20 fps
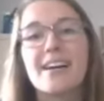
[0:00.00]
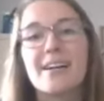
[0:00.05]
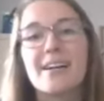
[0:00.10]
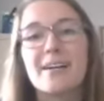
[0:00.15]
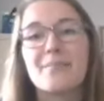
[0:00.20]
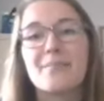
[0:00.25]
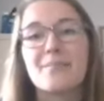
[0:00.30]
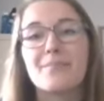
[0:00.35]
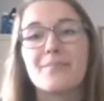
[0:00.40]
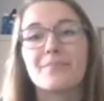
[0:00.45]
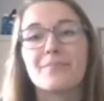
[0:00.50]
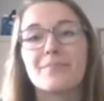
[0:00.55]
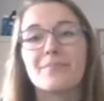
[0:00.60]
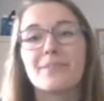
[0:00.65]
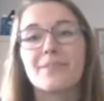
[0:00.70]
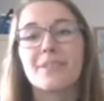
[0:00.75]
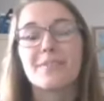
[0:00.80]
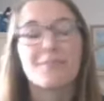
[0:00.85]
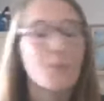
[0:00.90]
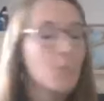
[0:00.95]
um,
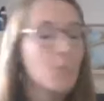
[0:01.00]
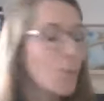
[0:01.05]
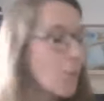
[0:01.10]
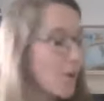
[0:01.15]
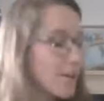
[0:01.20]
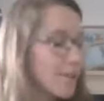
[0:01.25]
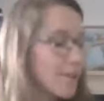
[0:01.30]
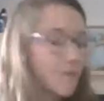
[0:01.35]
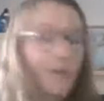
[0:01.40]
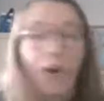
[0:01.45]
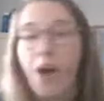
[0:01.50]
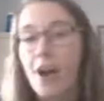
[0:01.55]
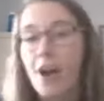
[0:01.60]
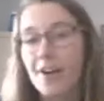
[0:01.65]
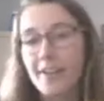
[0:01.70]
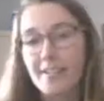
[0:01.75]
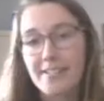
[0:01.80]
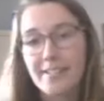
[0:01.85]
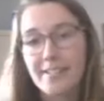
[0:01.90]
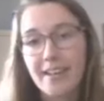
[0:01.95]
from a wonderful
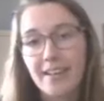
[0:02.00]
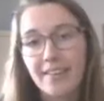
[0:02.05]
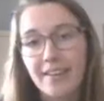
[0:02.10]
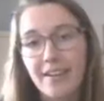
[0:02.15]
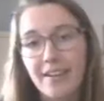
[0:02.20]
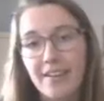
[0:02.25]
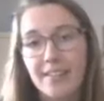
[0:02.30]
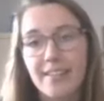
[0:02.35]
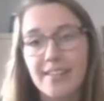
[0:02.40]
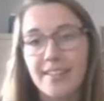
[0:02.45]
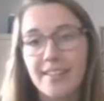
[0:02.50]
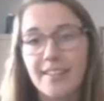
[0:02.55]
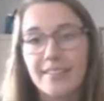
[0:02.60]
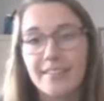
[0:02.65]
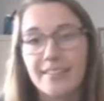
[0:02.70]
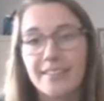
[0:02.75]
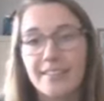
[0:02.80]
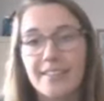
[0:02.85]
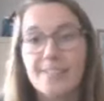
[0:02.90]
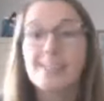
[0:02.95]
artist that luckily
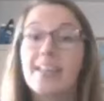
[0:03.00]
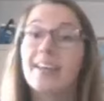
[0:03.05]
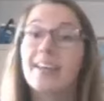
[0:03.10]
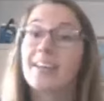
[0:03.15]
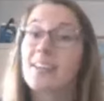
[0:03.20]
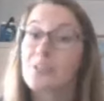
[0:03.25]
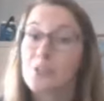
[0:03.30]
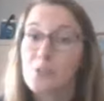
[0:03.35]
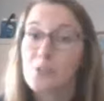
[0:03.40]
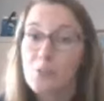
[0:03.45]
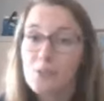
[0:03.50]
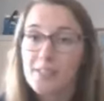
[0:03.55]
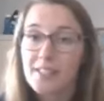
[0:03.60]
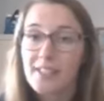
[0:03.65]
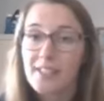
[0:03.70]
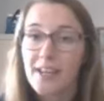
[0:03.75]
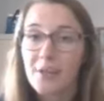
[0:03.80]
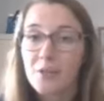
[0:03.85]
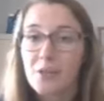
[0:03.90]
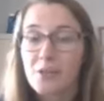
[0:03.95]
is letting us use the
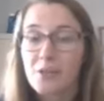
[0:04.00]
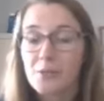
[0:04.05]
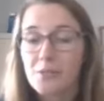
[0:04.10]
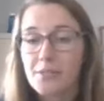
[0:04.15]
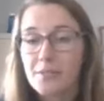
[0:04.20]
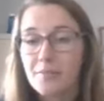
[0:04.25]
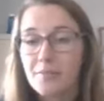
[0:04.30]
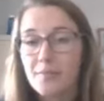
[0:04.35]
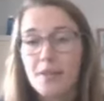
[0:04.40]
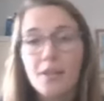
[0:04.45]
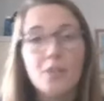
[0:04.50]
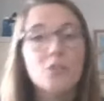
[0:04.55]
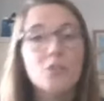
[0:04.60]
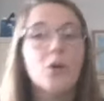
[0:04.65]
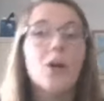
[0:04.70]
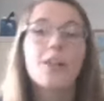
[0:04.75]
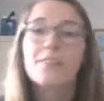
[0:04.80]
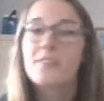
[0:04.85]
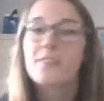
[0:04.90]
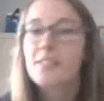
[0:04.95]
downloads. So
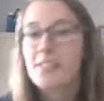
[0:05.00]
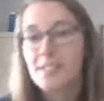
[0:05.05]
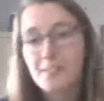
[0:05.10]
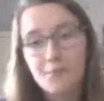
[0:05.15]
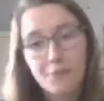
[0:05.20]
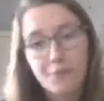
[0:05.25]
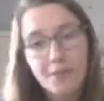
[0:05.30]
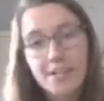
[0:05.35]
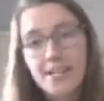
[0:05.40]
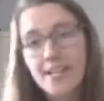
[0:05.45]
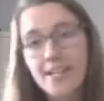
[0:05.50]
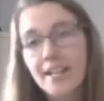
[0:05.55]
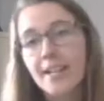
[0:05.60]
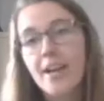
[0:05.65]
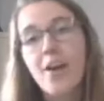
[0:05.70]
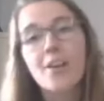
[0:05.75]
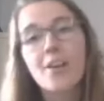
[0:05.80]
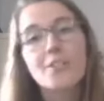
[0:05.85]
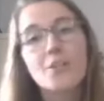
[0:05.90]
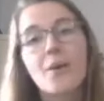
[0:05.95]
all of this is free, and
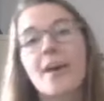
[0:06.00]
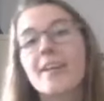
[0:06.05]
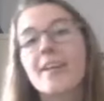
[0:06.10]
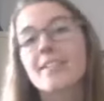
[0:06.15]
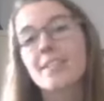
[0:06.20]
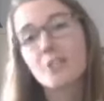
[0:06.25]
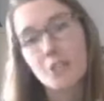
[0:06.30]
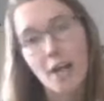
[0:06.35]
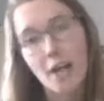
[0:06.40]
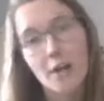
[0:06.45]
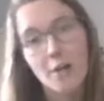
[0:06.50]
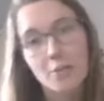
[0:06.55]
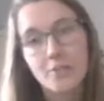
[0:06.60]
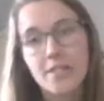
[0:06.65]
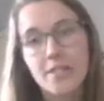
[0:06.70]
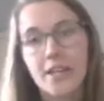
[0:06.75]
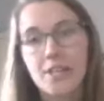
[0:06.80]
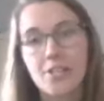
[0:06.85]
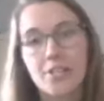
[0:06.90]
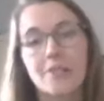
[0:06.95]
it also has a shout out
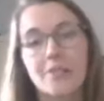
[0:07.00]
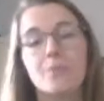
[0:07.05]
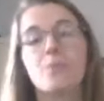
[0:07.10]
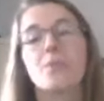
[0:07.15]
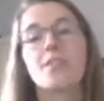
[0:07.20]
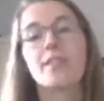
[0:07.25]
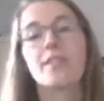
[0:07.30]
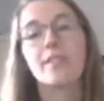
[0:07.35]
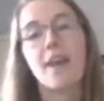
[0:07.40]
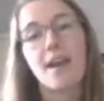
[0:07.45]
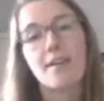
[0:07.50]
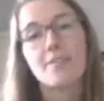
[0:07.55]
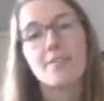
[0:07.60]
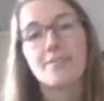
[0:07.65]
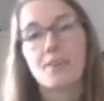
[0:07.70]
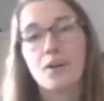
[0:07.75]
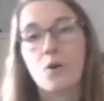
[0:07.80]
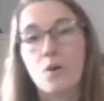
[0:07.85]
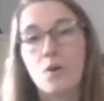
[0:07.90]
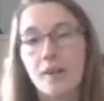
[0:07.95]
section with a lot
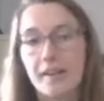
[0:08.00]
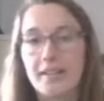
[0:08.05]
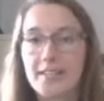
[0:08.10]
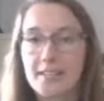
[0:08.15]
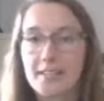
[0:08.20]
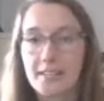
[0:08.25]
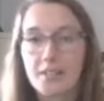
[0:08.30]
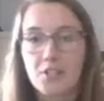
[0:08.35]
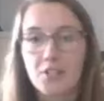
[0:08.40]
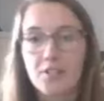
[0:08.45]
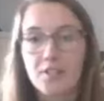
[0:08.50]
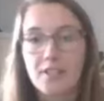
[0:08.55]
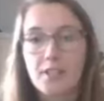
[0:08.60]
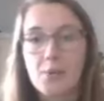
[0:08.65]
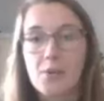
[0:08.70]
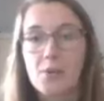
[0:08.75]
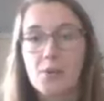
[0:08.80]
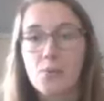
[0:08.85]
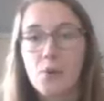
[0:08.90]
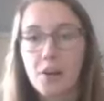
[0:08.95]
of the organizations
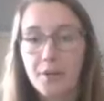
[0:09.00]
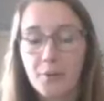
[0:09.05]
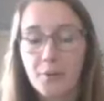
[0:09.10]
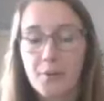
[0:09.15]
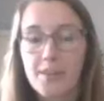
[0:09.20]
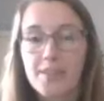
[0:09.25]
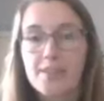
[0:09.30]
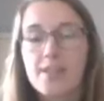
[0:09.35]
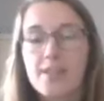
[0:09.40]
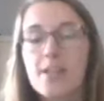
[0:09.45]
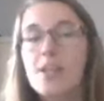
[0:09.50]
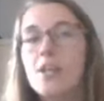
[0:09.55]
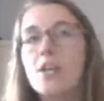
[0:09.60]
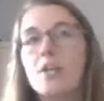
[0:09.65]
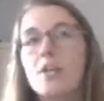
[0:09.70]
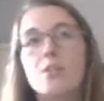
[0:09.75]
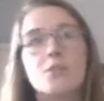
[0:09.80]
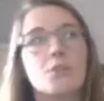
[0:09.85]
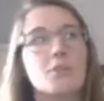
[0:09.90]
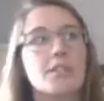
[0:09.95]
that we work with.
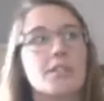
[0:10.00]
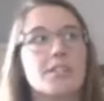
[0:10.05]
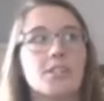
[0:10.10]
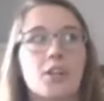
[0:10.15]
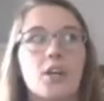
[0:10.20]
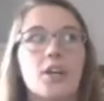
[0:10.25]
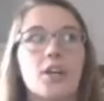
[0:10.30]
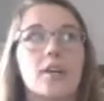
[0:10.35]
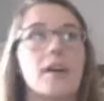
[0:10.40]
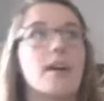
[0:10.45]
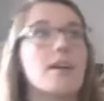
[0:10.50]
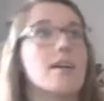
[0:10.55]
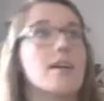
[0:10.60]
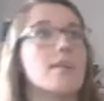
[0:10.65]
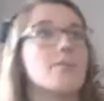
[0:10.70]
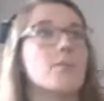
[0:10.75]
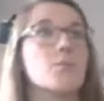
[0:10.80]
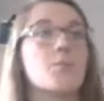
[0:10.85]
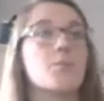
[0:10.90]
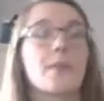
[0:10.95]
So these are
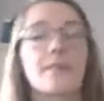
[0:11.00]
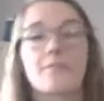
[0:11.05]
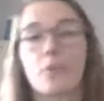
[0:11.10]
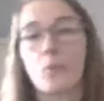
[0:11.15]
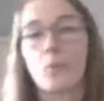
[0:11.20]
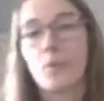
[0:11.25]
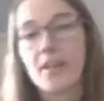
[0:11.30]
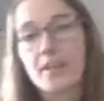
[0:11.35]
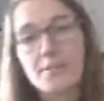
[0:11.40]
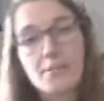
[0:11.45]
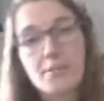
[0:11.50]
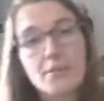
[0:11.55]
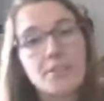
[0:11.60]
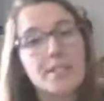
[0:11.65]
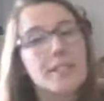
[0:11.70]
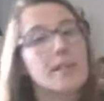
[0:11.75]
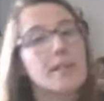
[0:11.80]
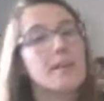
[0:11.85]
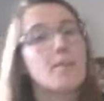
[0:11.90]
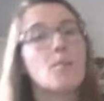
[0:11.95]
New Bedford Whaling
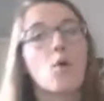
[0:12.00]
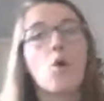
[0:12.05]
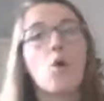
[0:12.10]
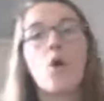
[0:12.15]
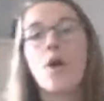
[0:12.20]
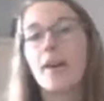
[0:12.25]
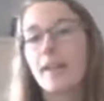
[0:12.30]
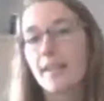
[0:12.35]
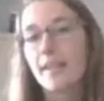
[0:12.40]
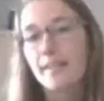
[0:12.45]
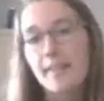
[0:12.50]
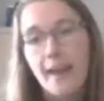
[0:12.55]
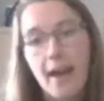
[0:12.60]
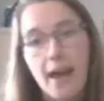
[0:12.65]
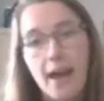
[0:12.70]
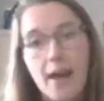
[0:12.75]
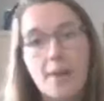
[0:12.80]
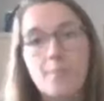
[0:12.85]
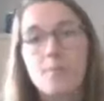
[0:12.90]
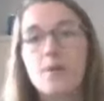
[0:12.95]
Museum, Orca
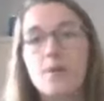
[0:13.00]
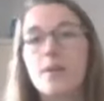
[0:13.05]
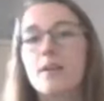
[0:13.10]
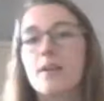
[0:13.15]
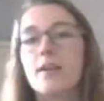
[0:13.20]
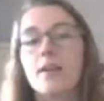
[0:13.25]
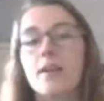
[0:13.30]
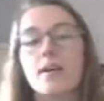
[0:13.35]
Lab,